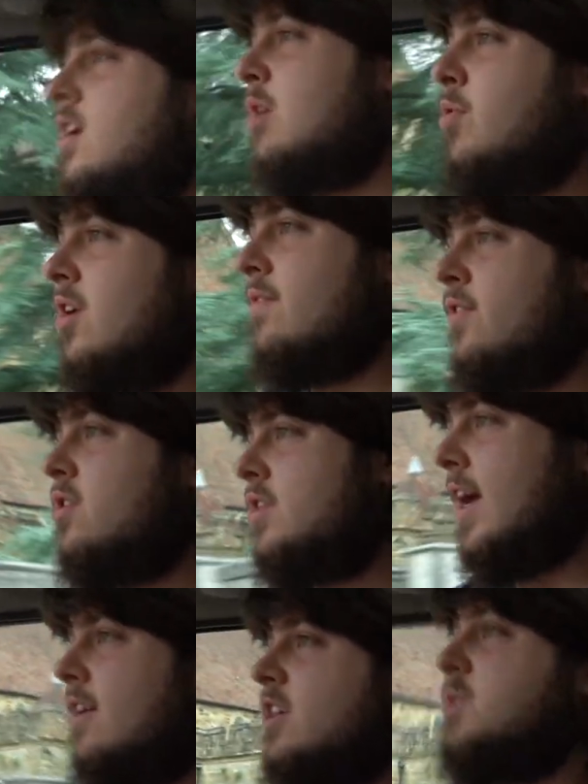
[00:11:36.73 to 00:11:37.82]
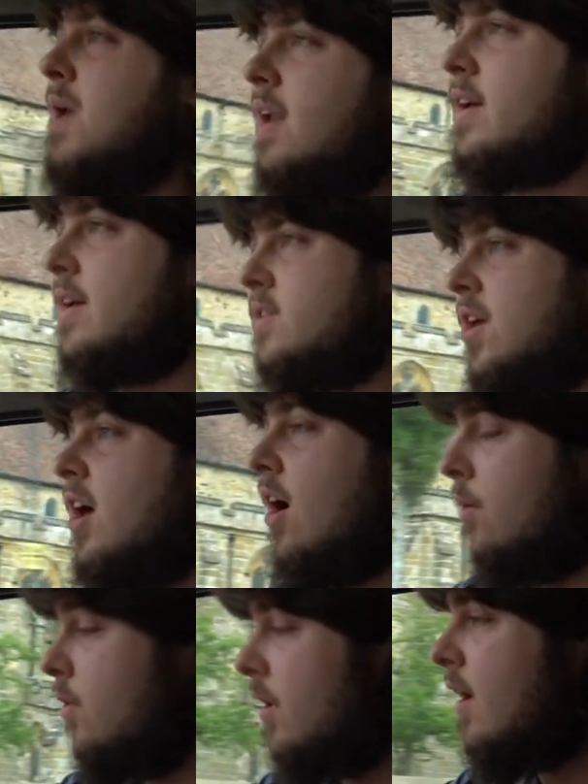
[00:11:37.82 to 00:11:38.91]
You put your foot down, expecting it to
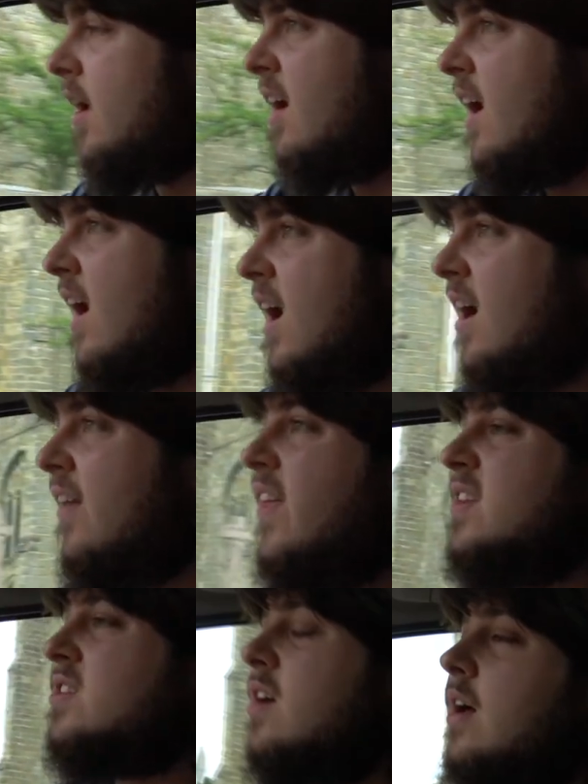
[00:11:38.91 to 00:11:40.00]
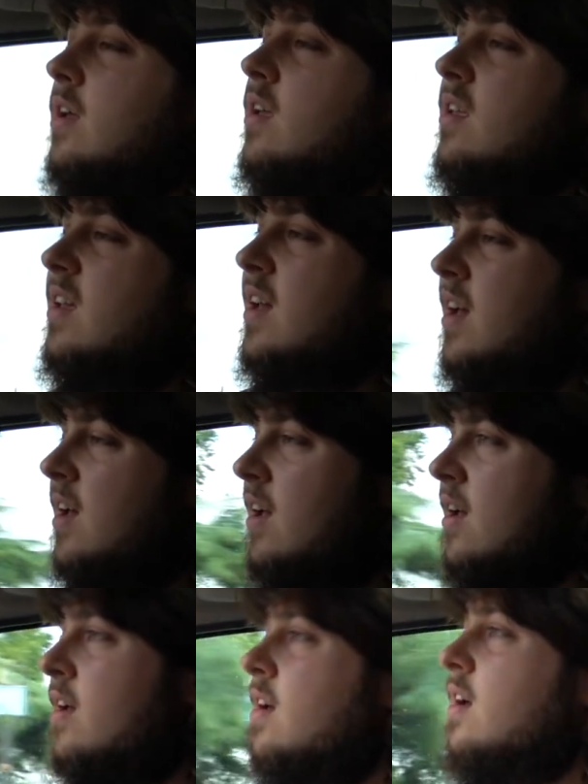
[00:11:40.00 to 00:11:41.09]
go, and then it's like, yeah,
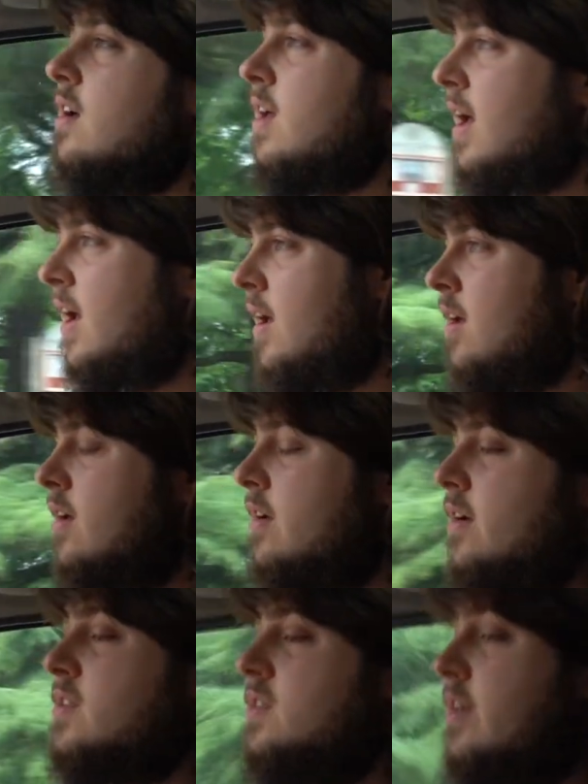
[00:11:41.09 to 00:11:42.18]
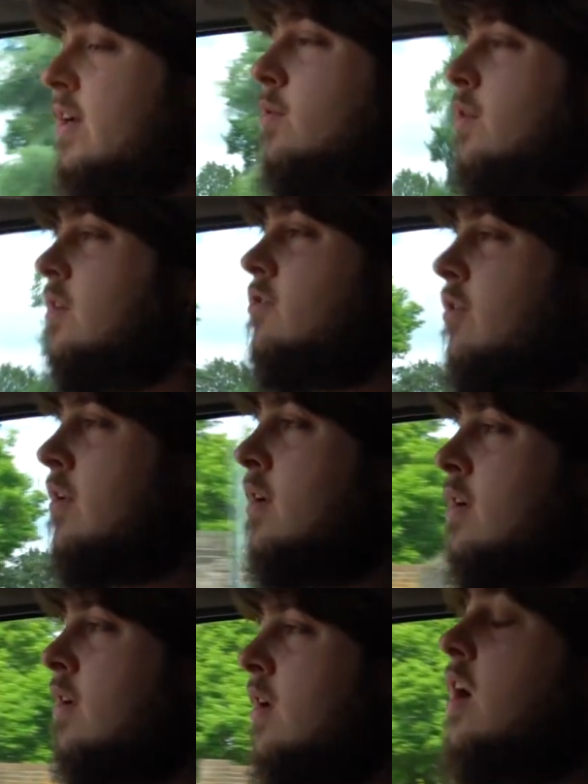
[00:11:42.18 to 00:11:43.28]
okay, I see what you're
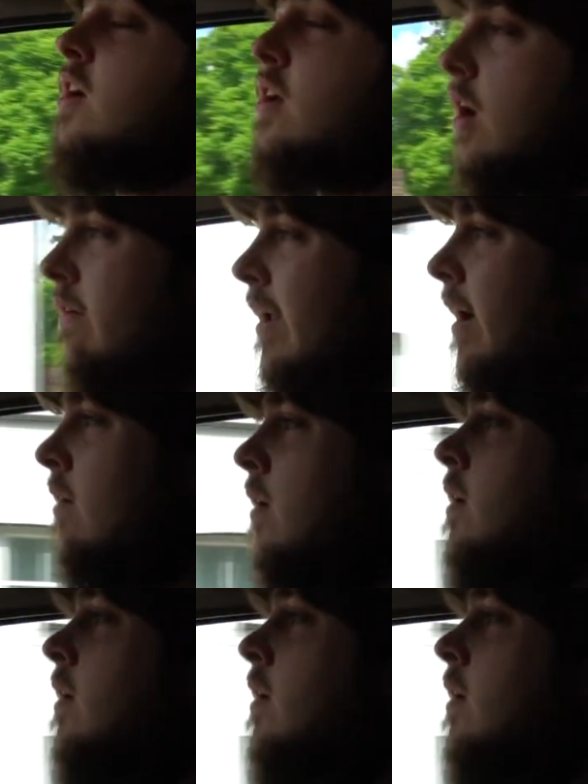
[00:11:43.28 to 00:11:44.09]
doing. Oh, you can go now.